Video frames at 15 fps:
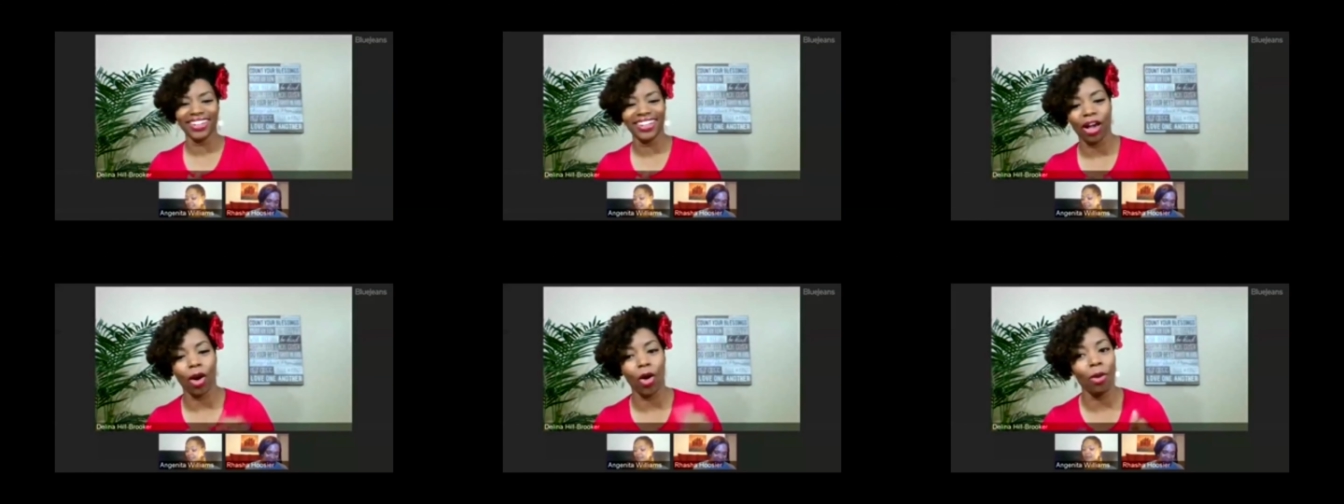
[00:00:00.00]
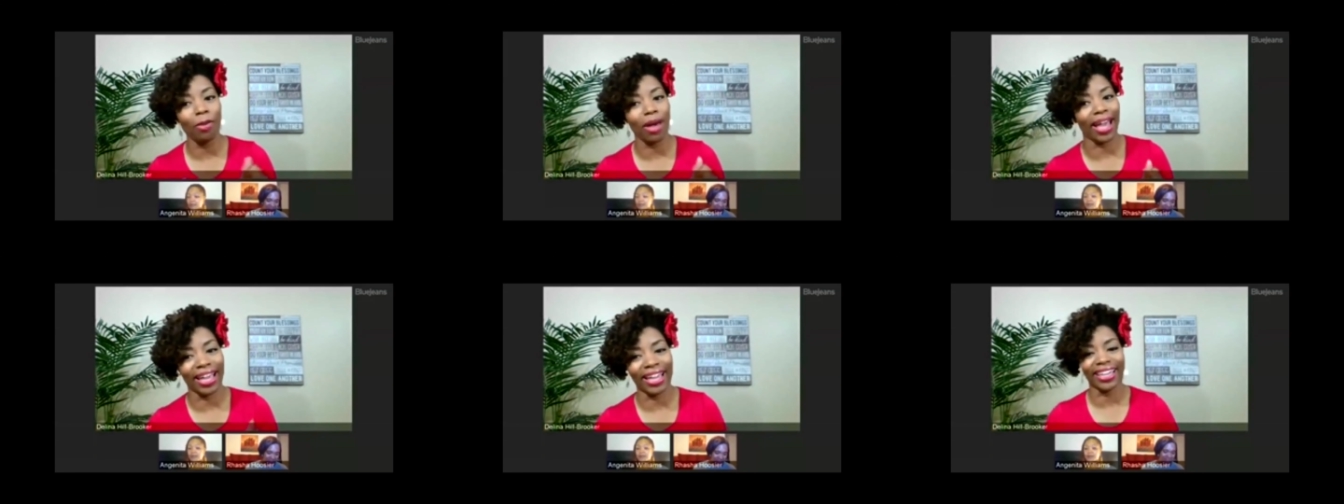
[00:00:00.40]
Hold my
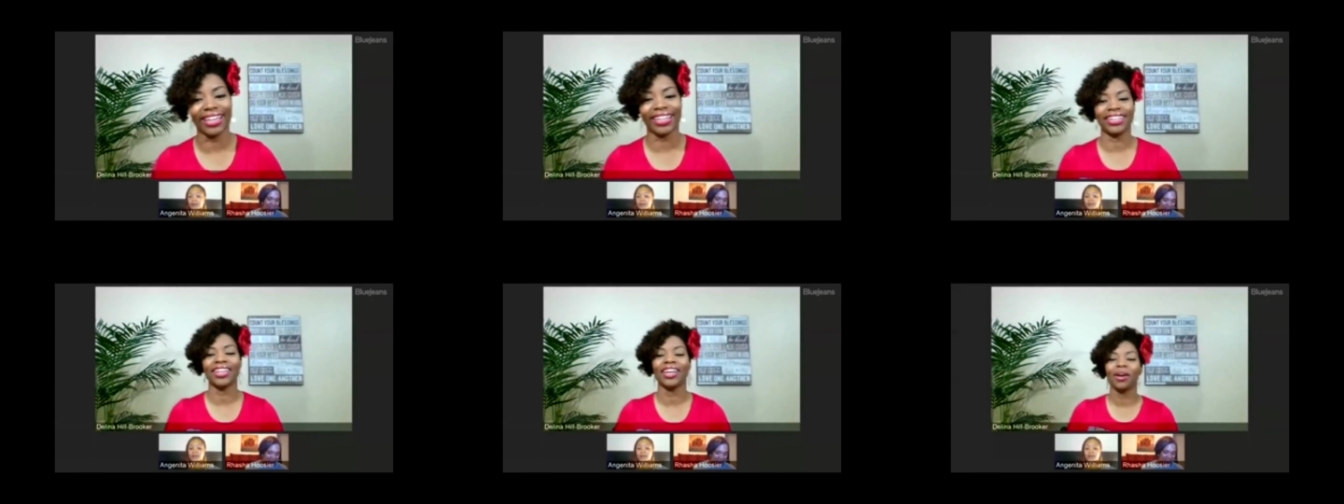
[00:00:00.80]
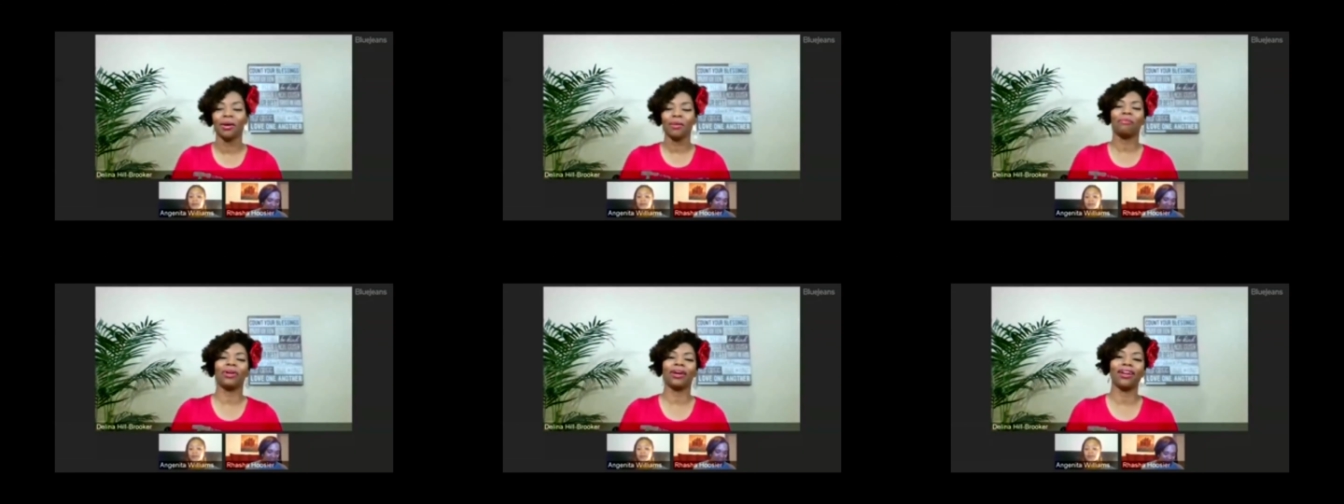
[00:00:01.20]
hand.
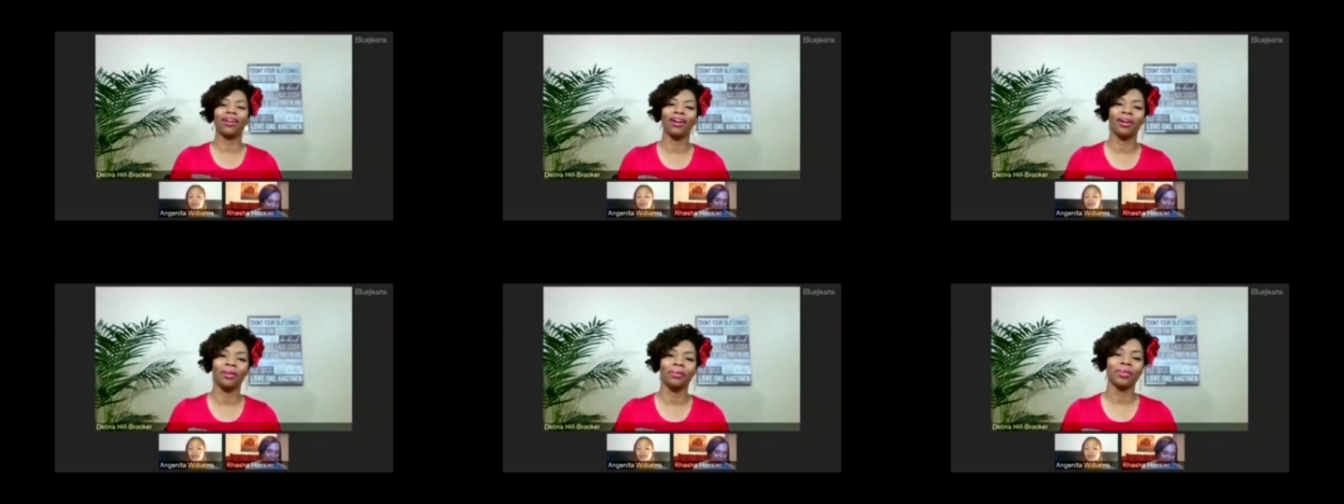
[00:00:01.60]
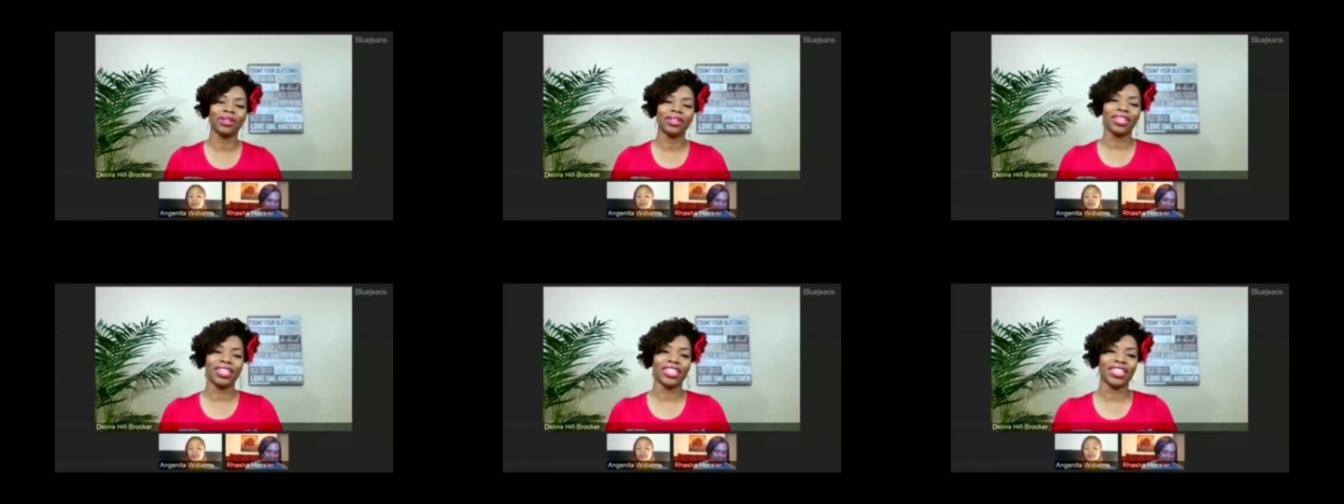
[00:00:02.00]
But
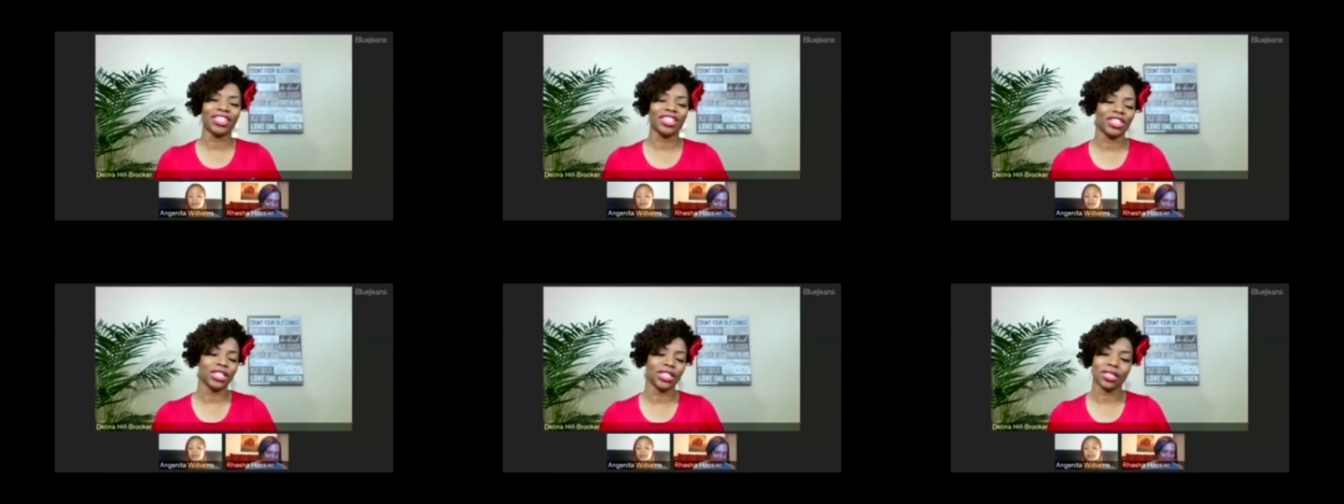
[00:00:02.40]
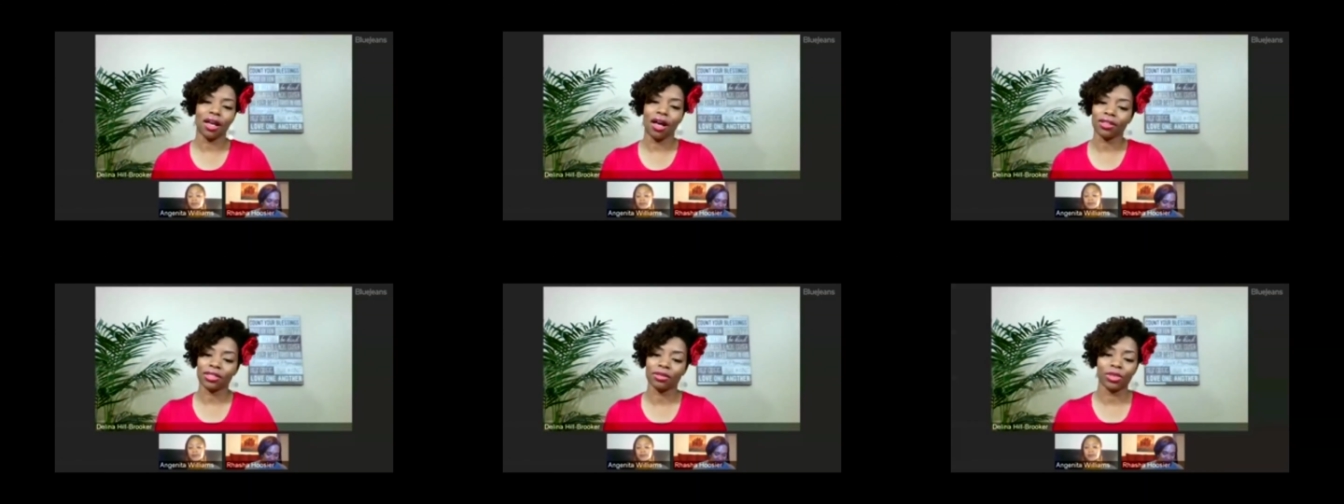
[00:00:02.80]
she's
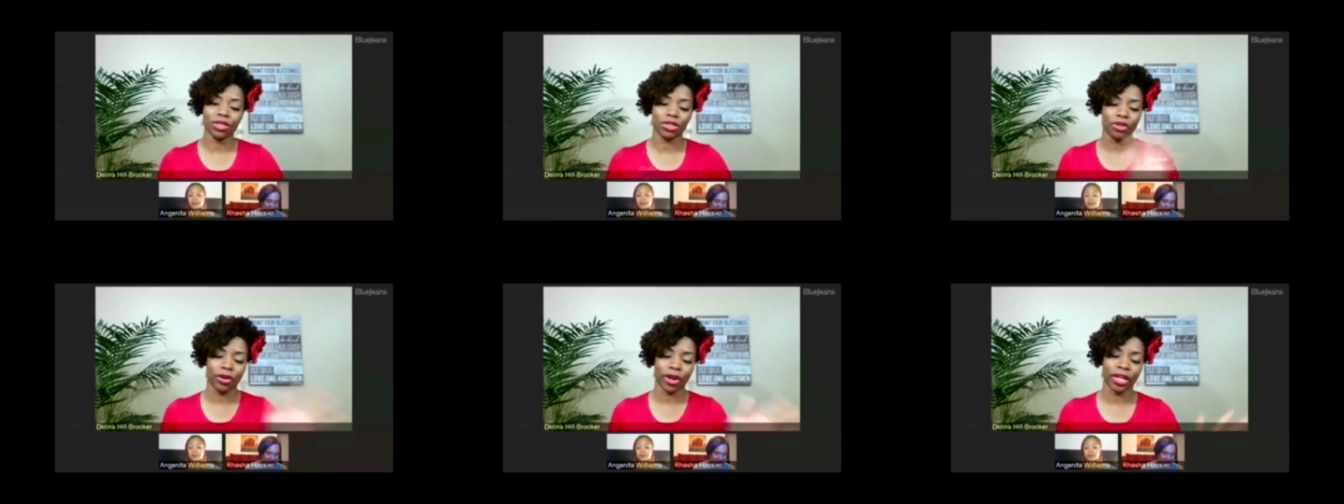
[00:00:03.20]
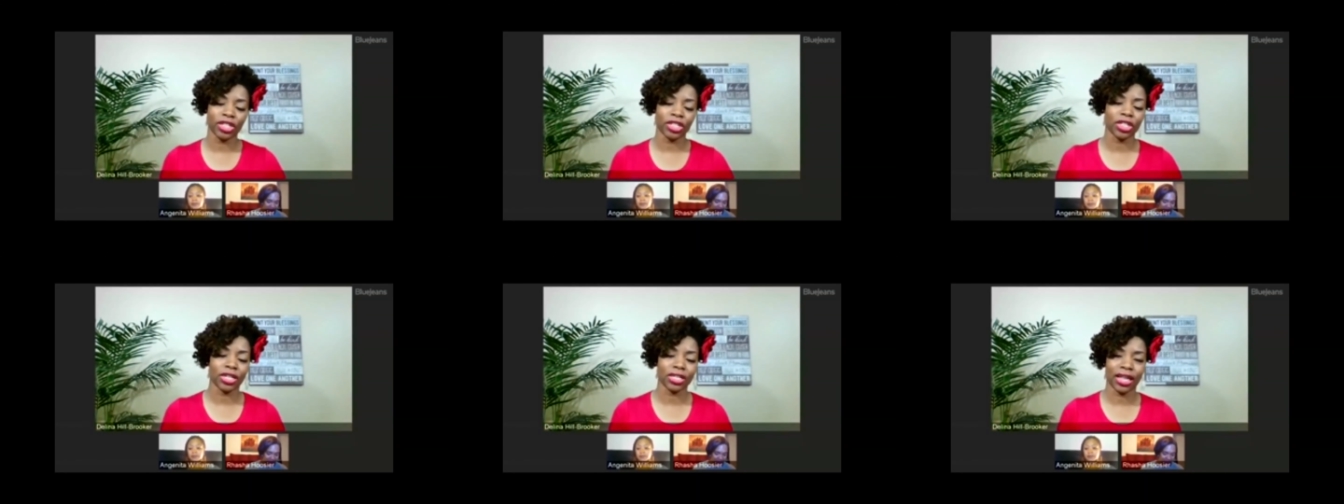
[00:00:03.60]
awesome. She's great. She
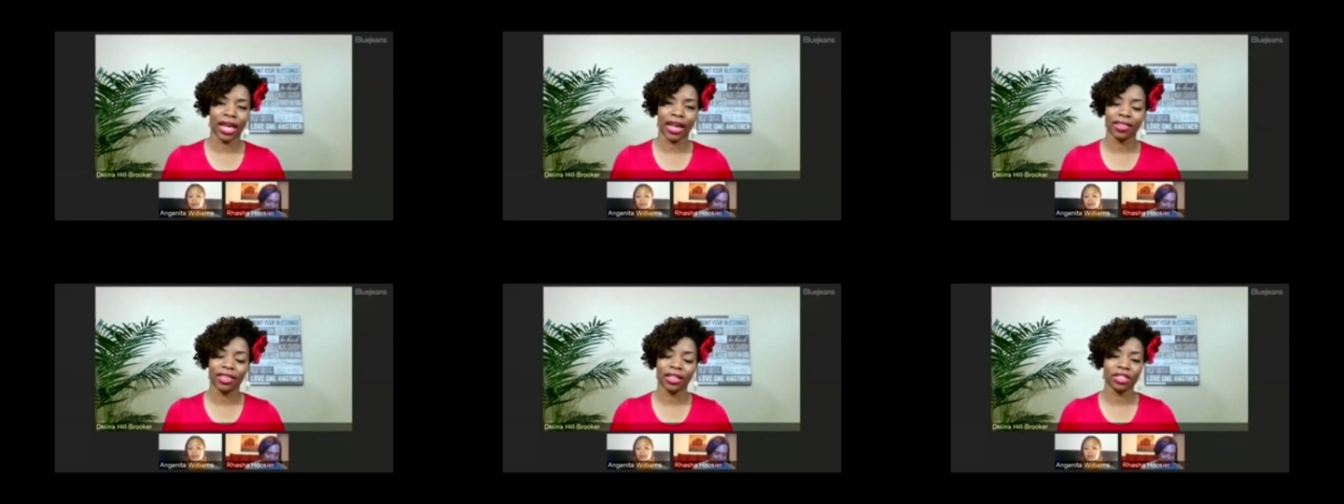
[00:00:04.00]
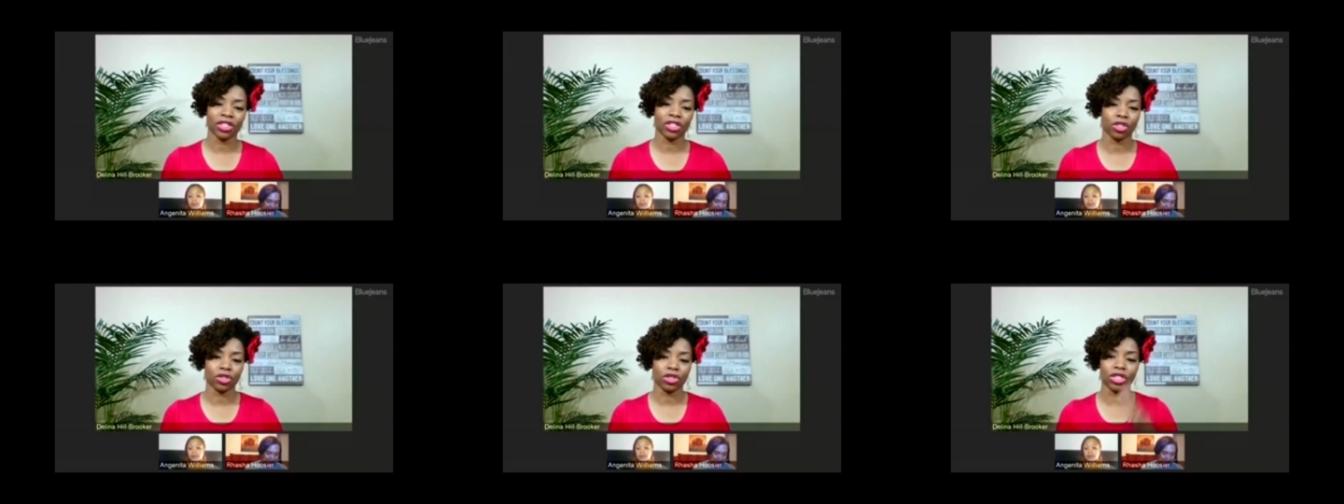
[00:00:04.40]
does a lot of things, and
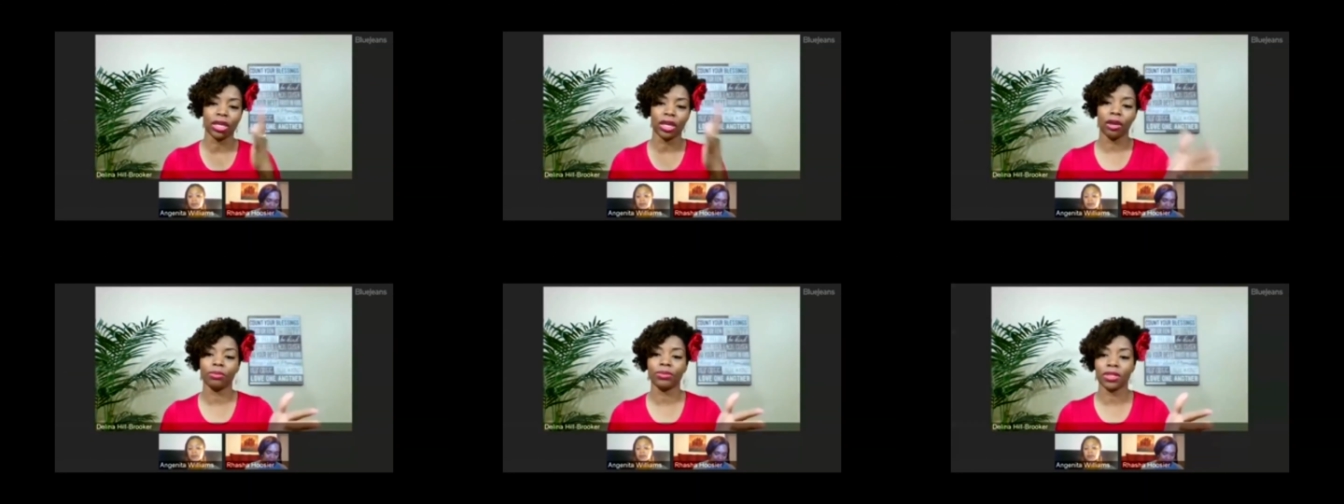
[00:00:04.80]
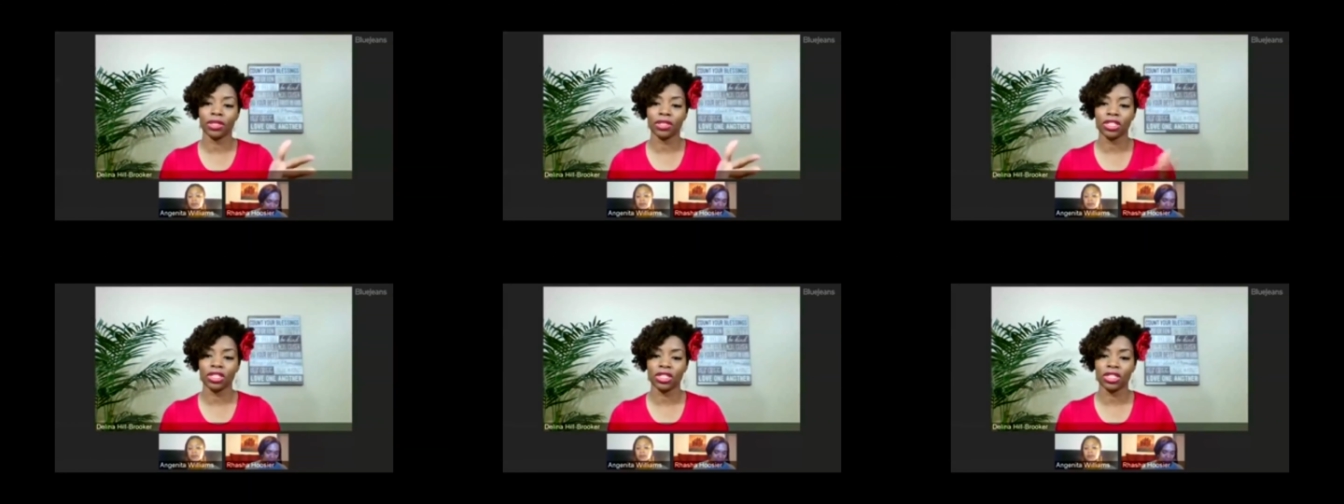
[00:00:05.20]
so she helped us.